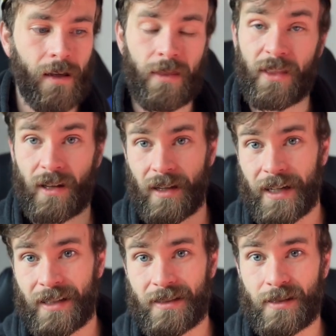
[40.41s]
The
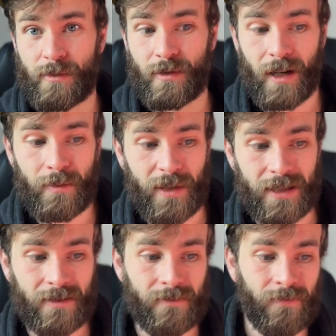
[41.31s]
like and subscribe
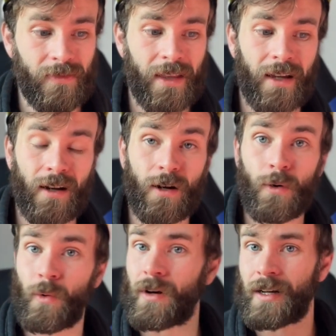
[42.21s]
button. They are
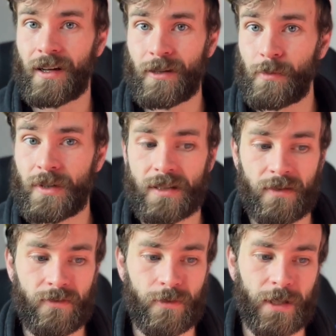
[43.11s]

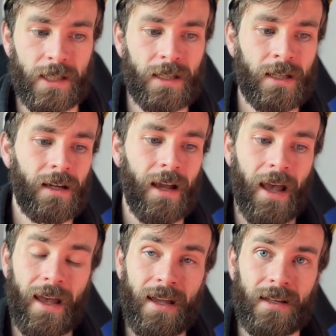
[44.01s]
100% free,
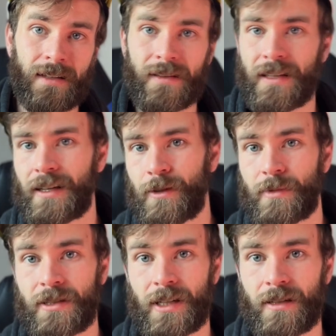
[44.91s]
and they help the
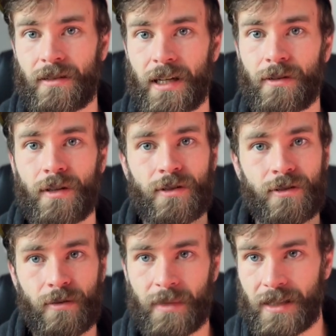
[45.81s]
channel out
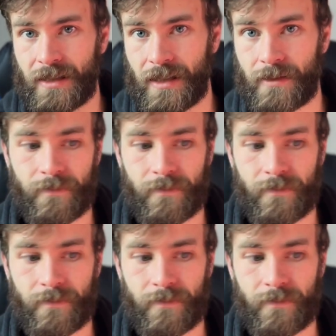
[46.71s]
tremendously.